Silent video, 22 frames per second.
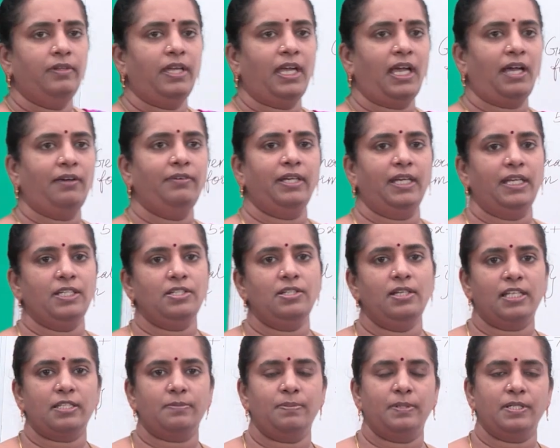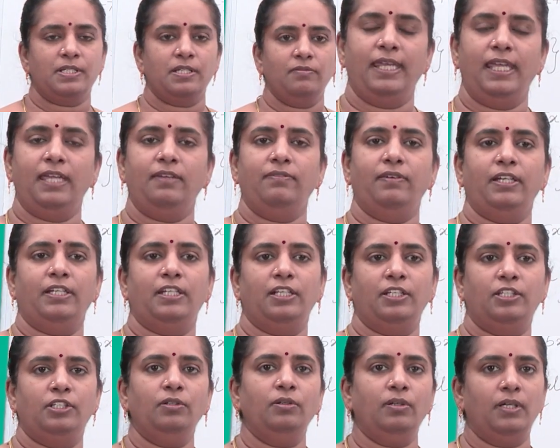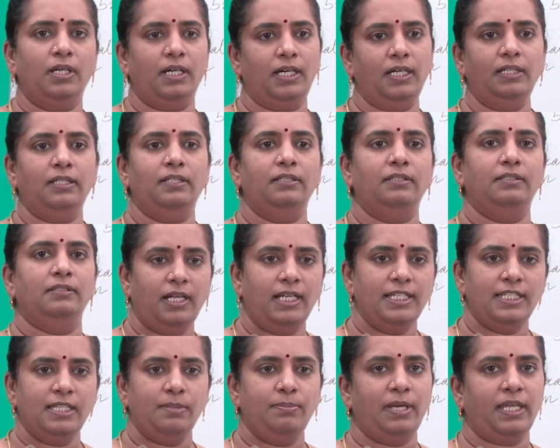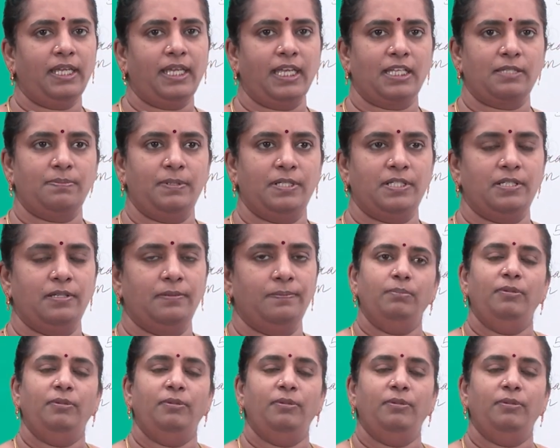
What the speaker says: we have a rational expression equated to a algebraic expression.